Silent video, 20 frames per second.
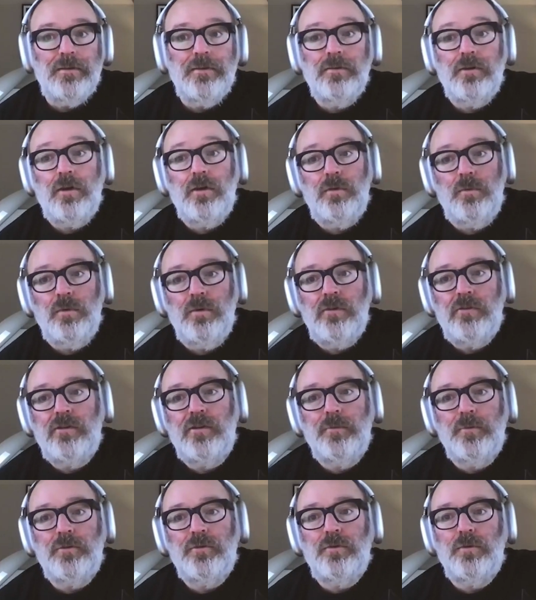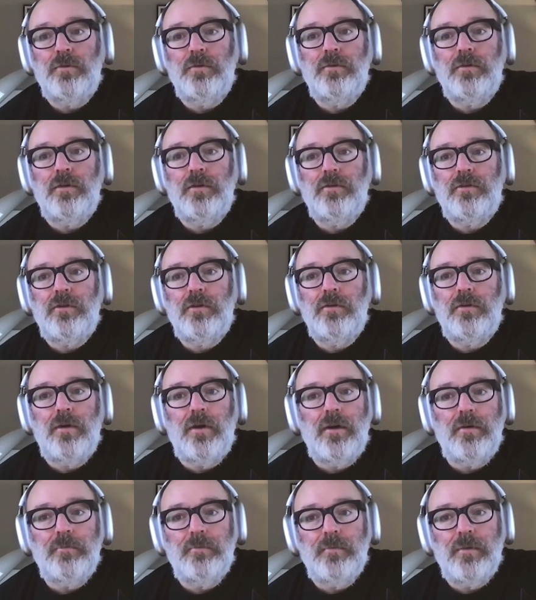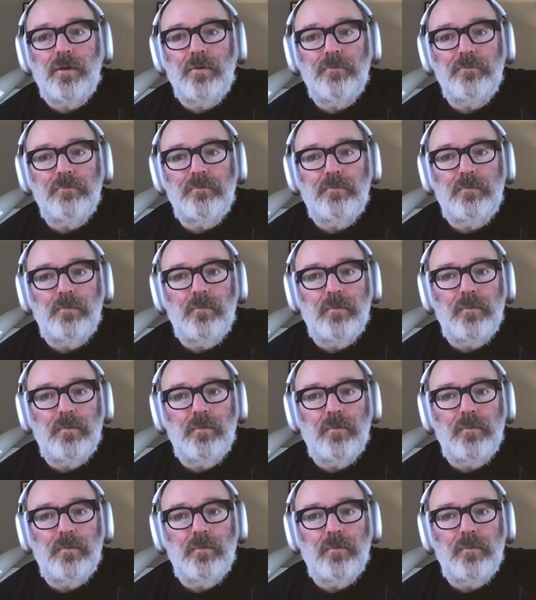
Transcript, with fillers: No, you wouldn't have seen them at all. No, so I'm, um, I'm um,